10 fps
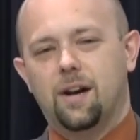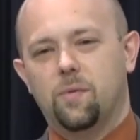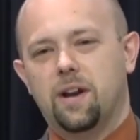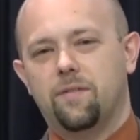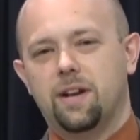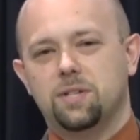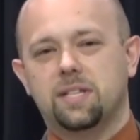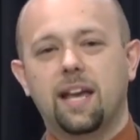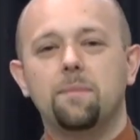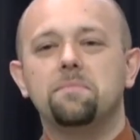whenever I just
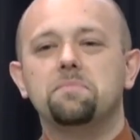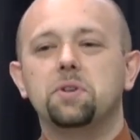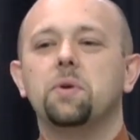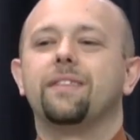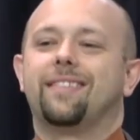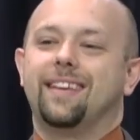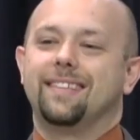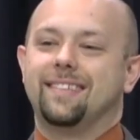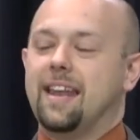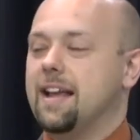kept doing the things
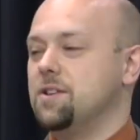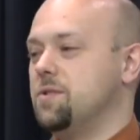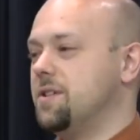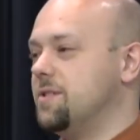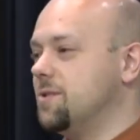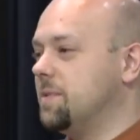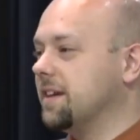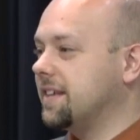that I knew to do because